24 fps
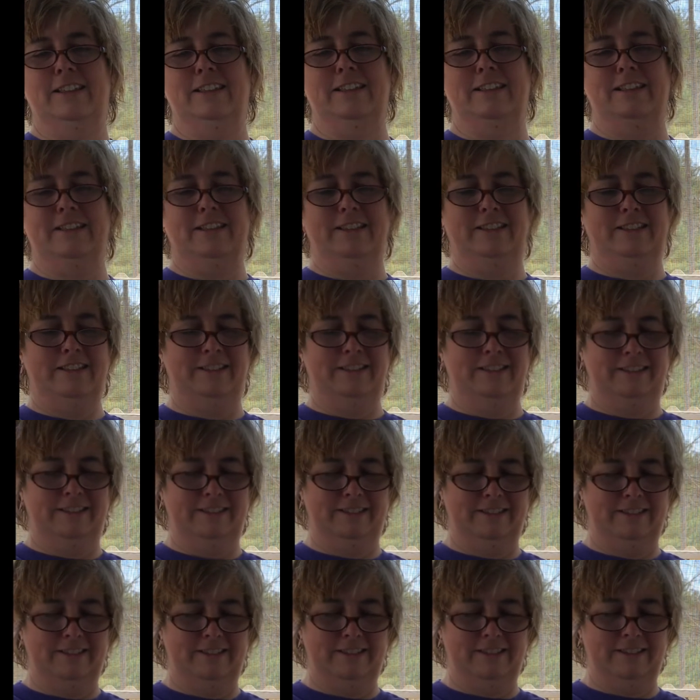
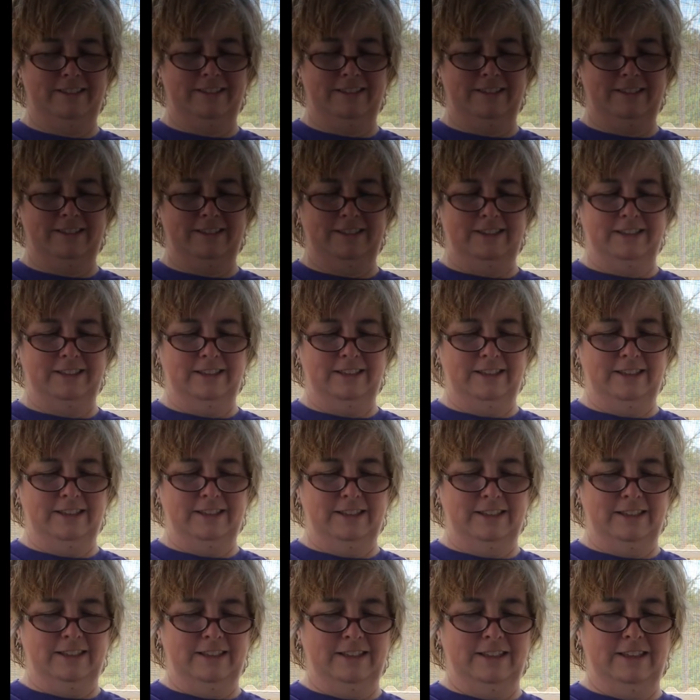
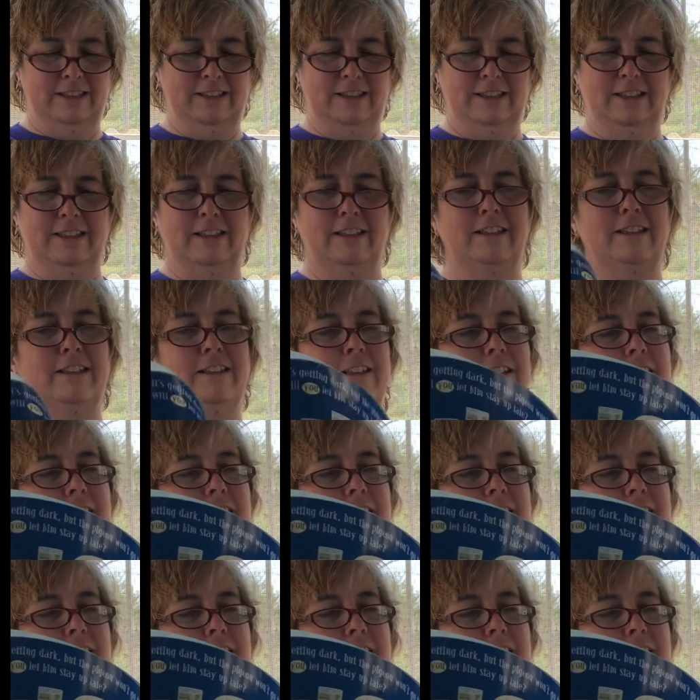Nobody speaks.